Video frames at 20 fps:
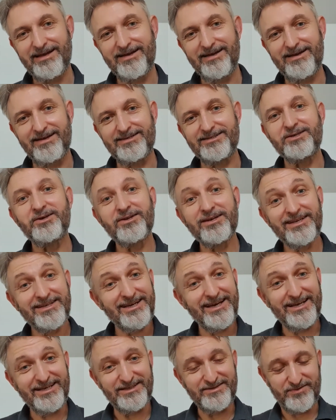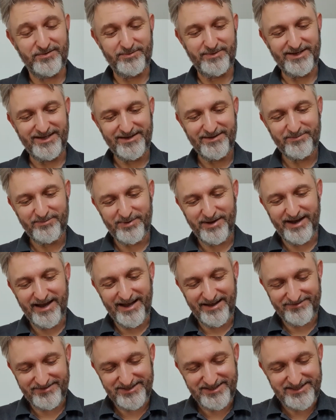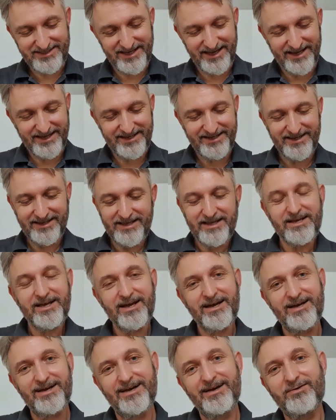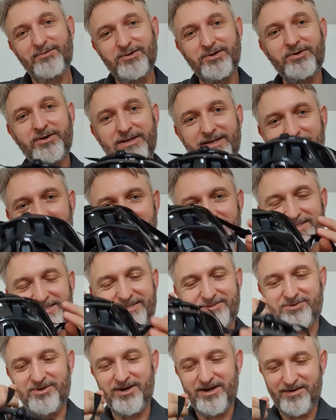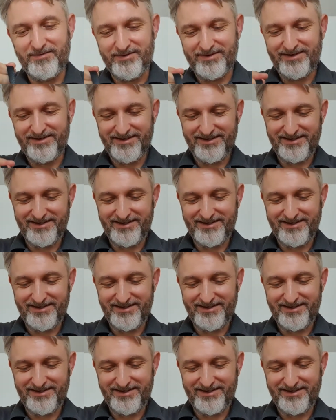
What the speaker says: it's early days for me, but I have to say, looking at my Strava